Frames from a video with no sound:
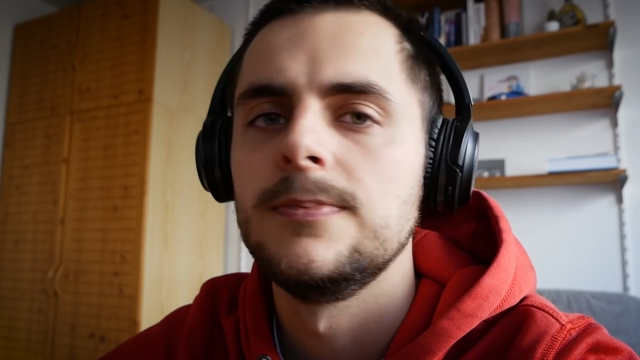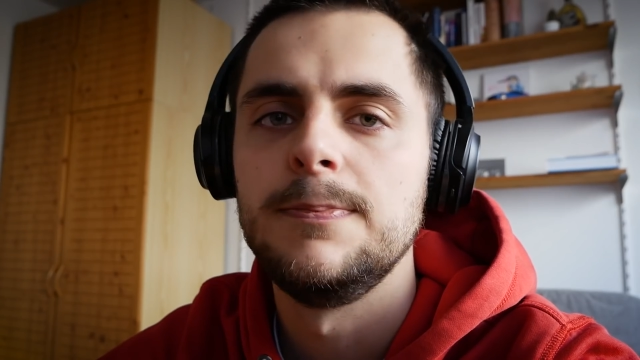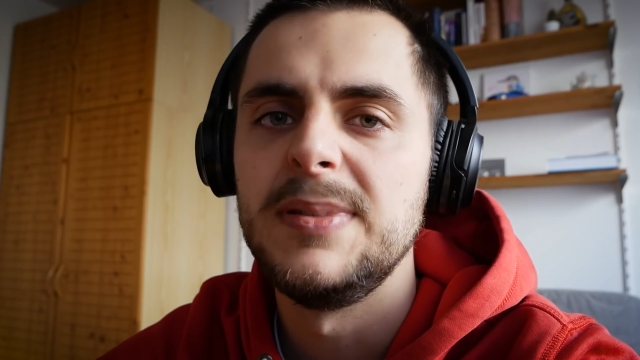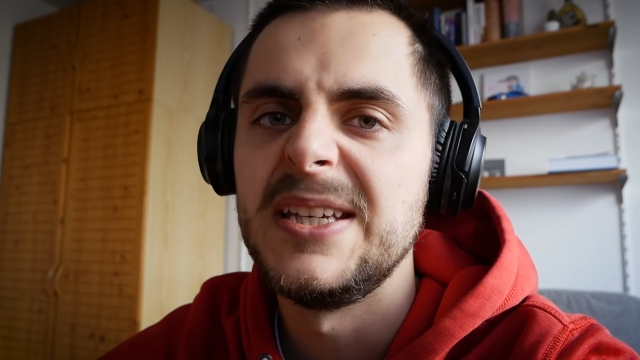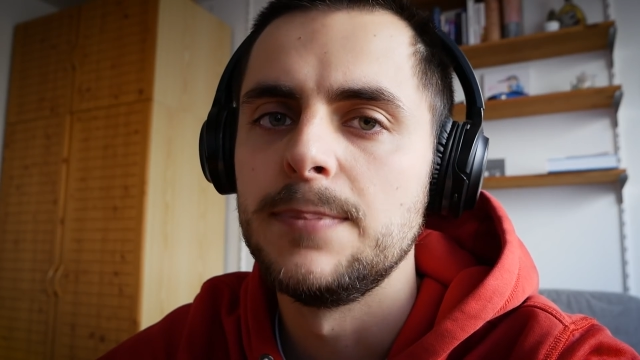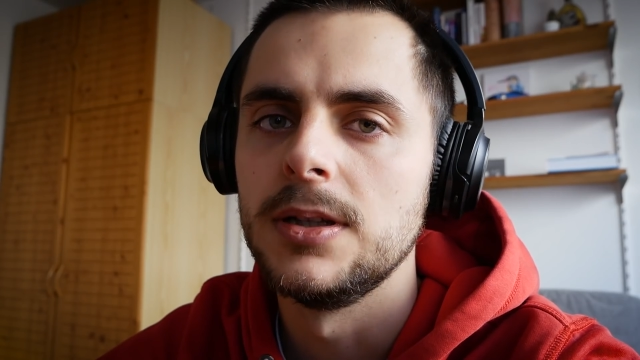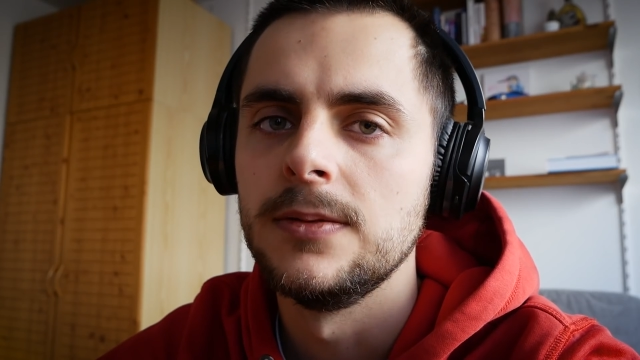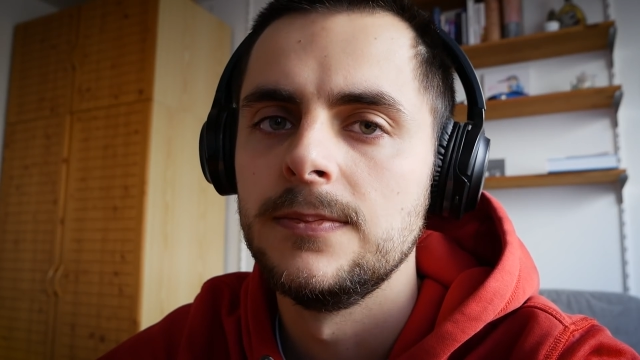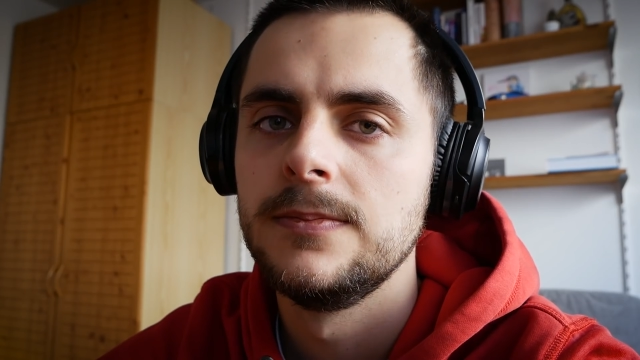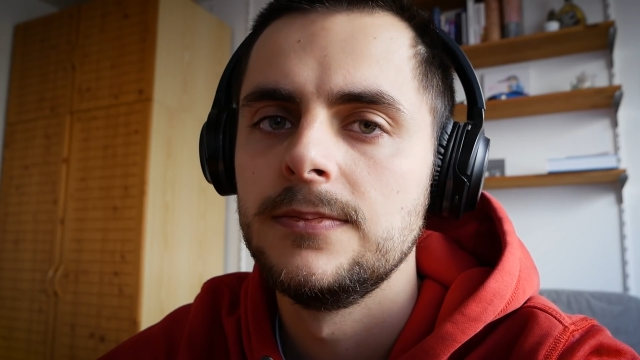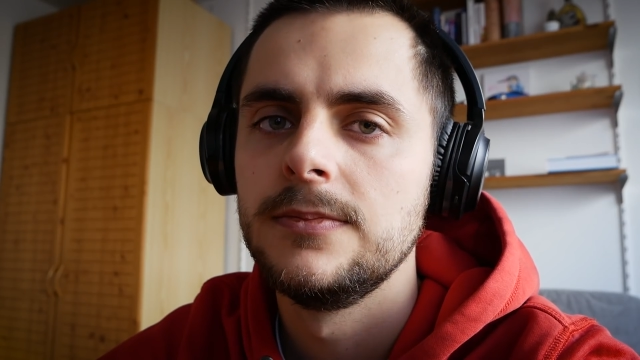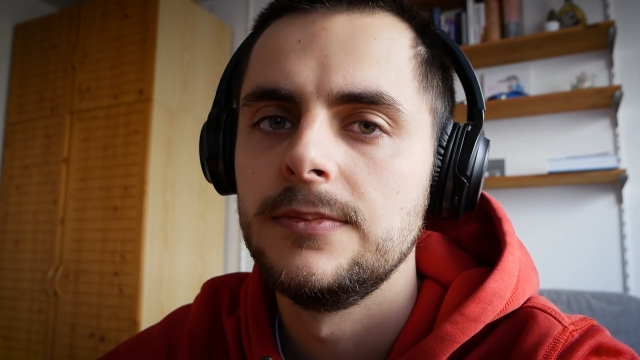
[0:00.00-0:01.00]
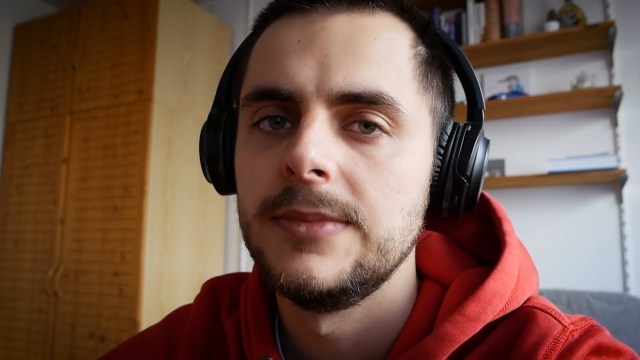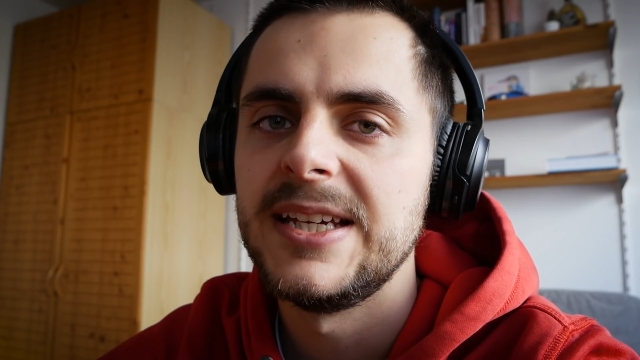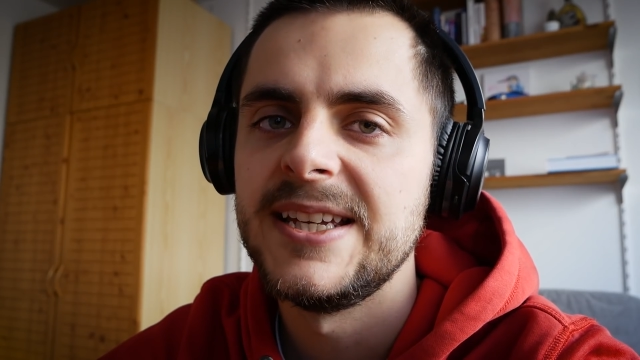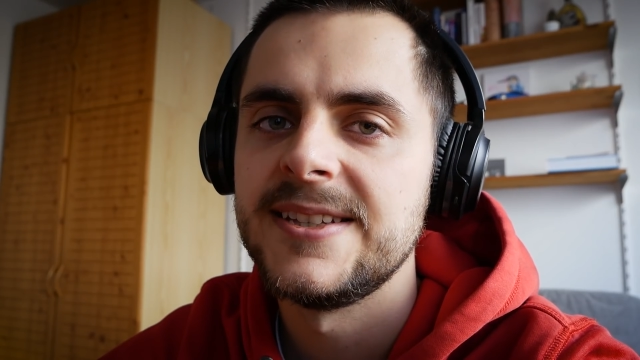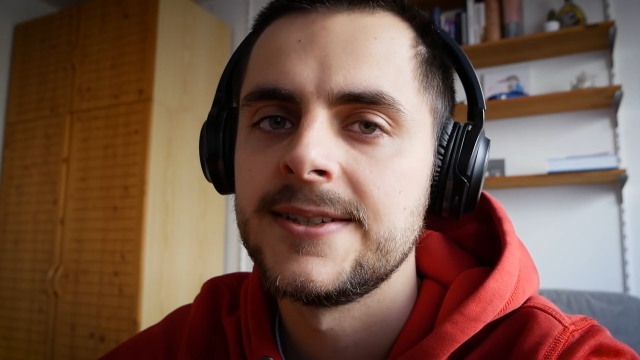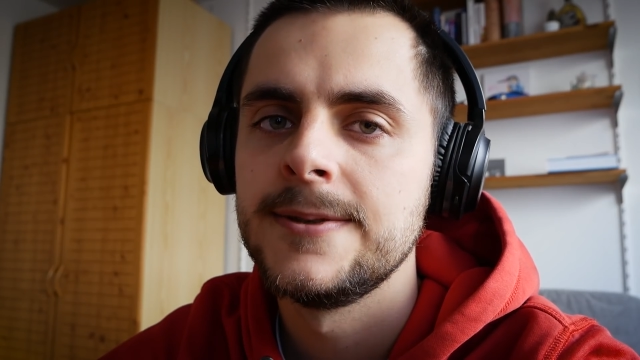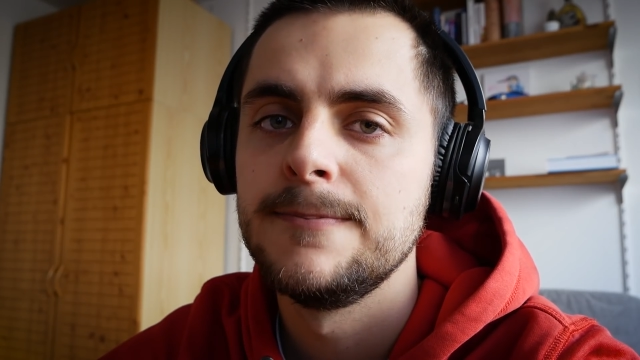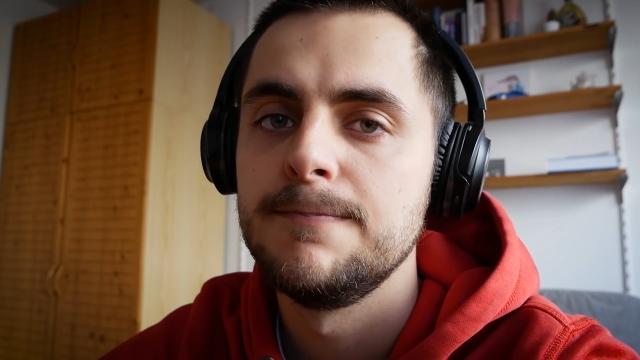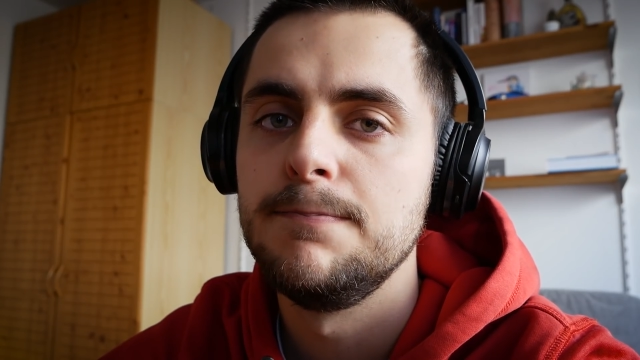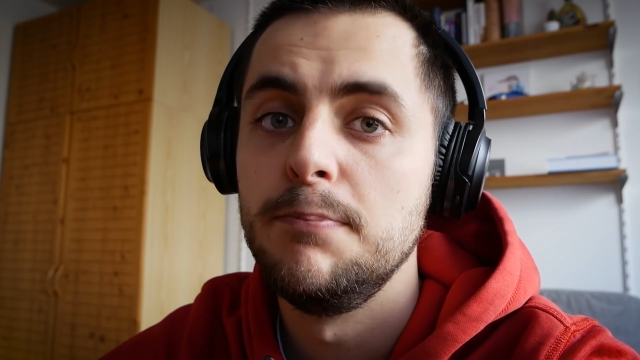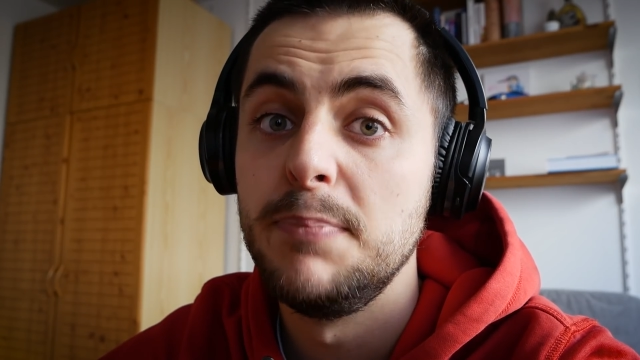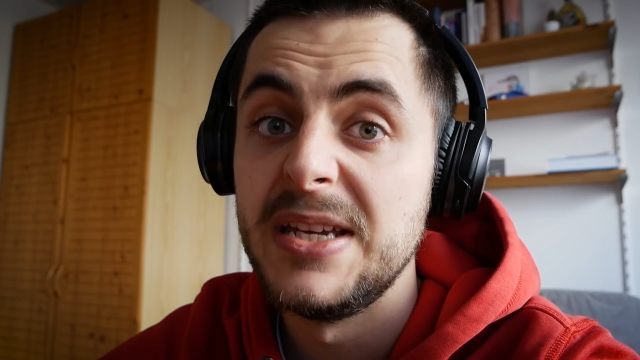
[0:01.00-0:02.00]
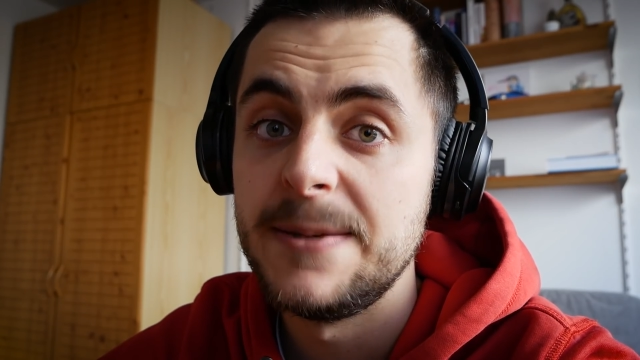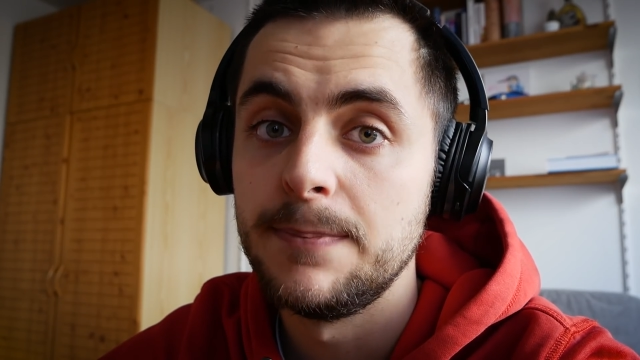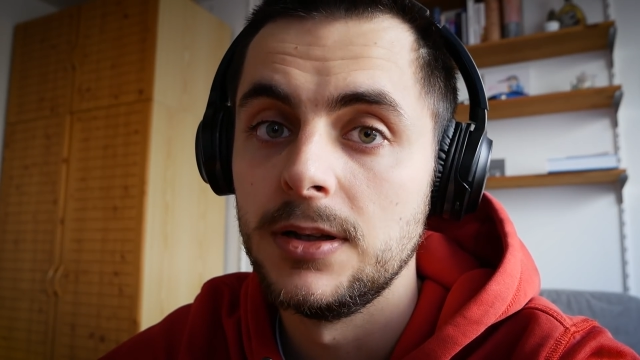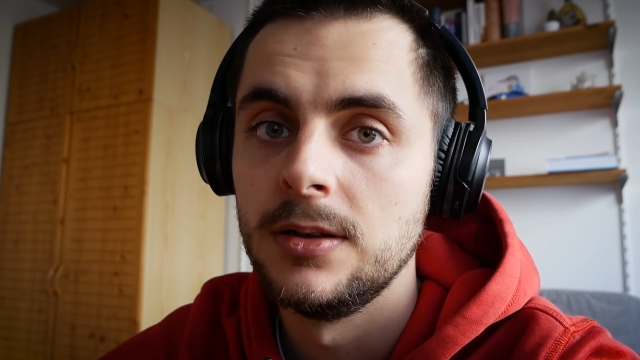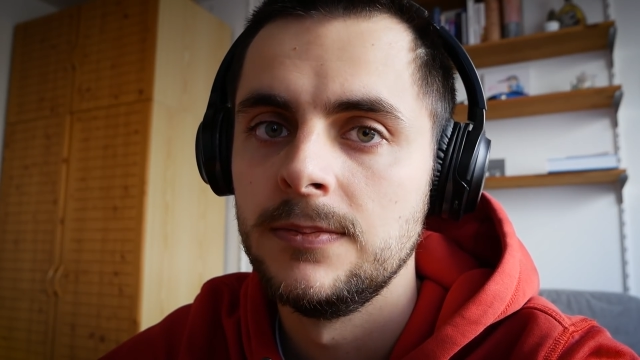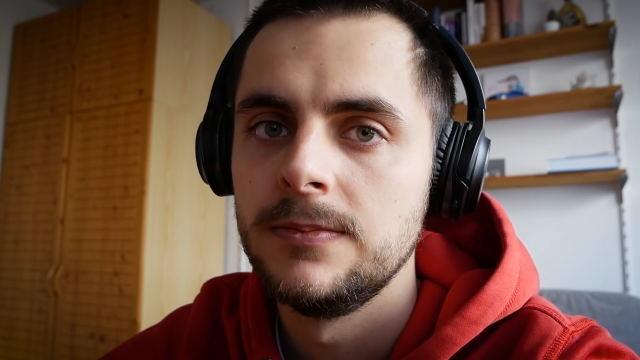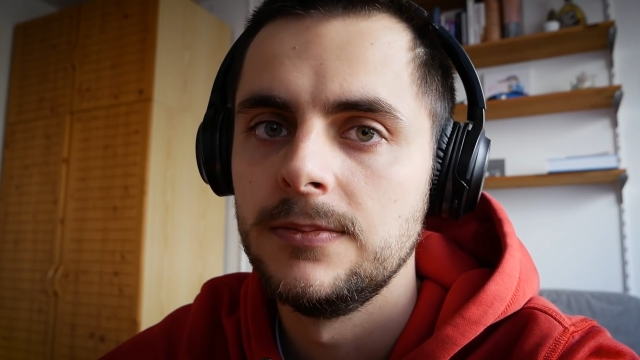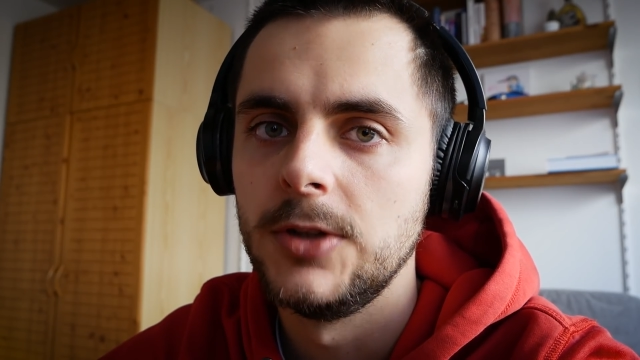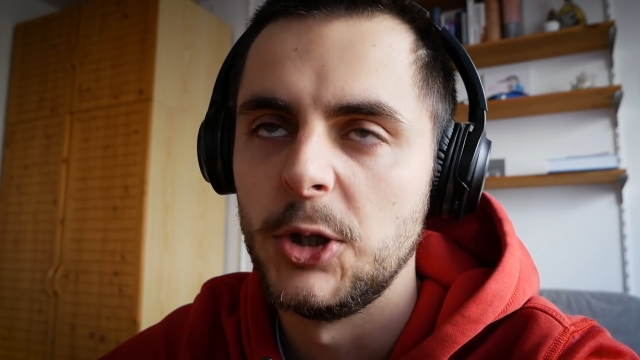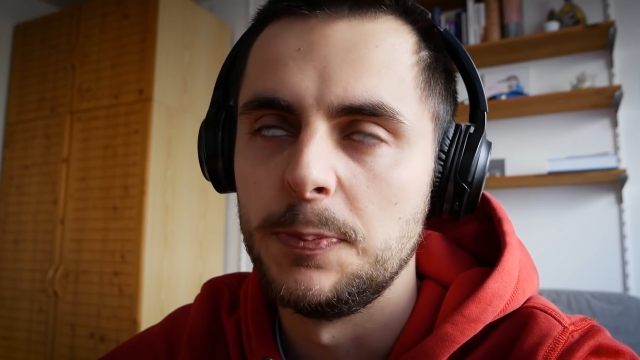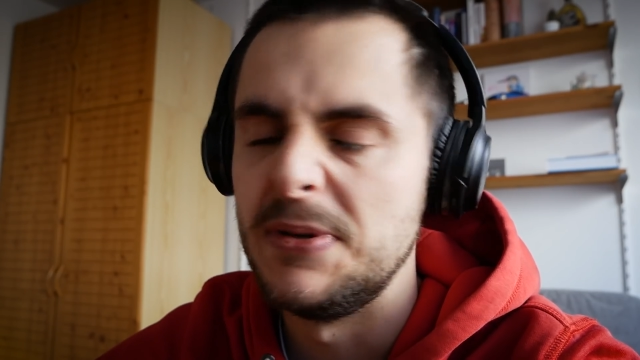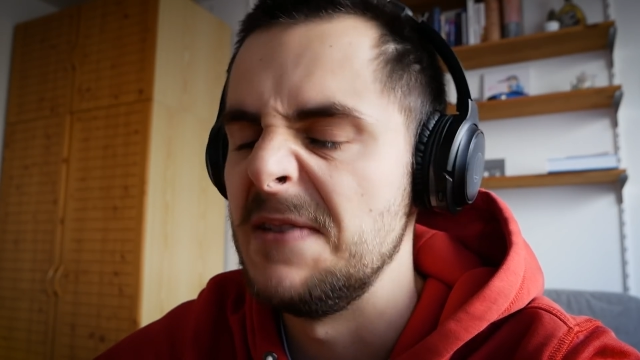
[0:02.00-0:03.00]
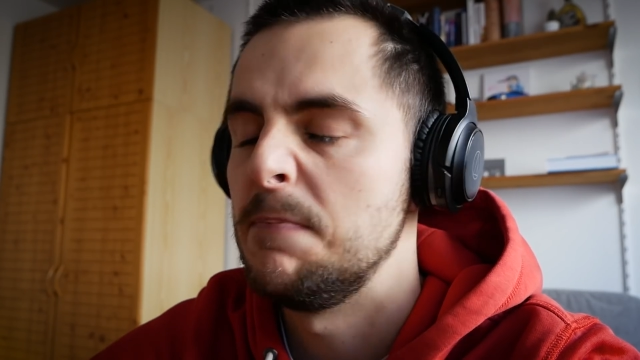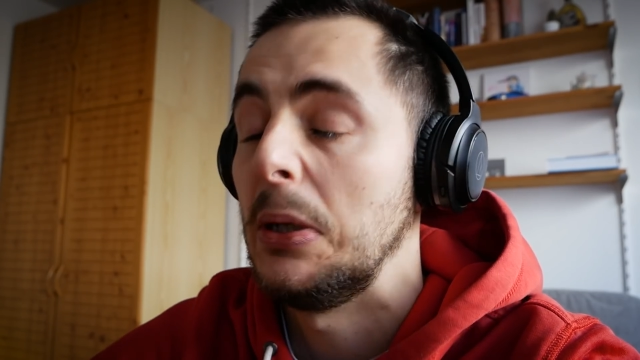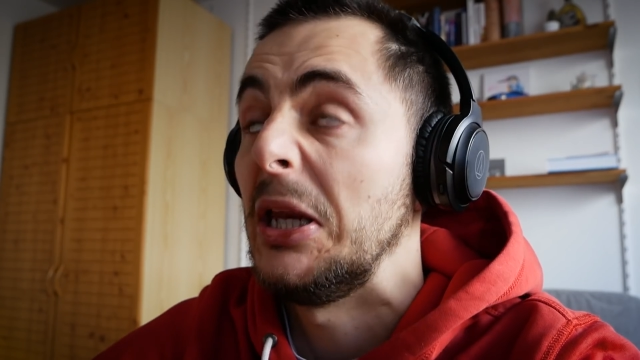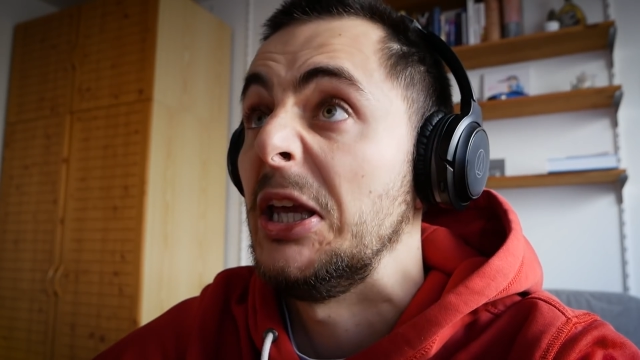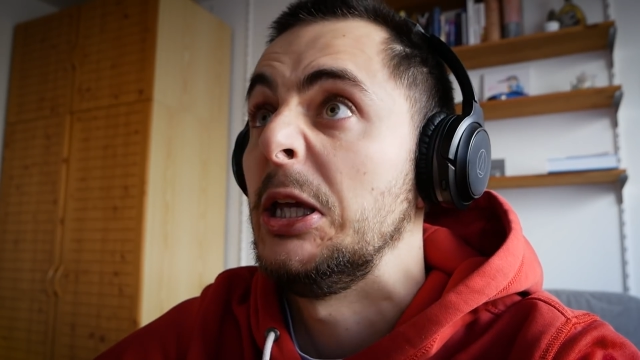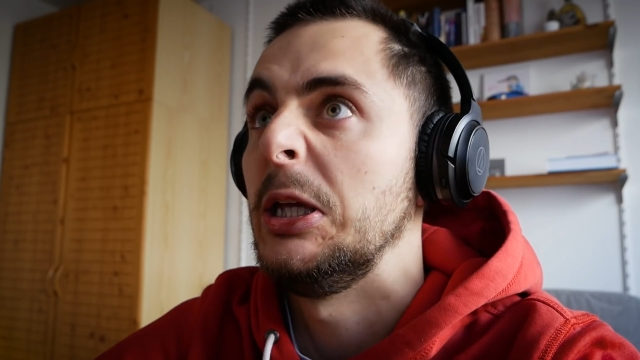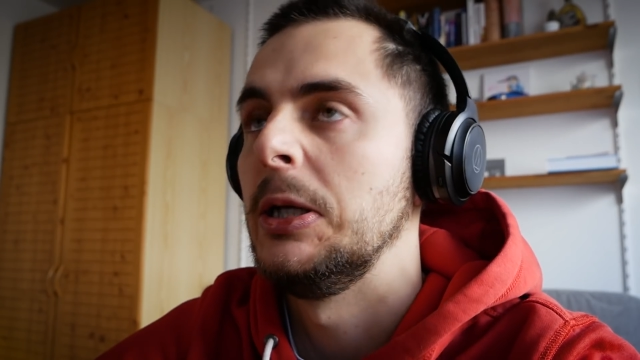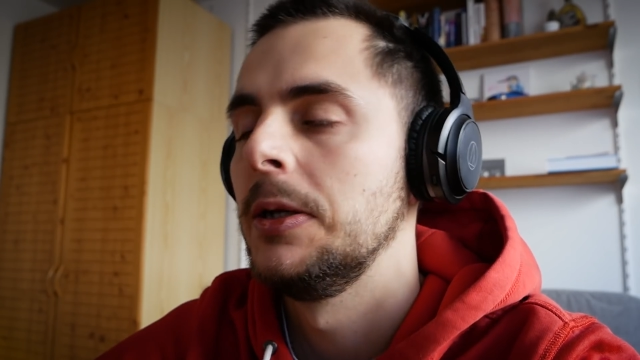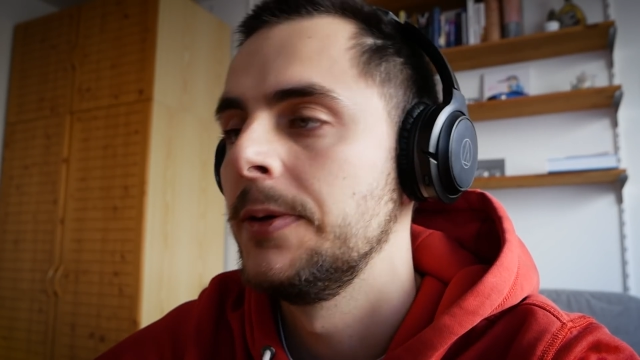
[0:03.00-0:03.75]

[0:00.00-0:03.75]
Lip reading: Beeple. It's Beeple, not Beeple.